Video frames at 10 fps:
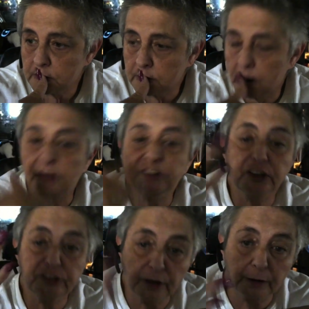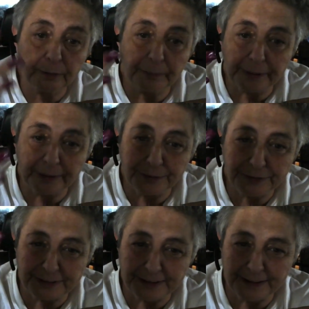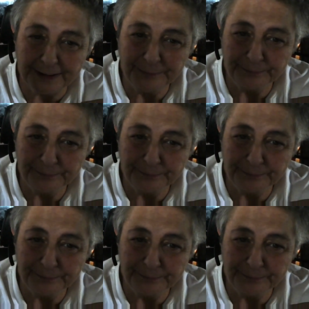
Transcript: I changed color of my nails today.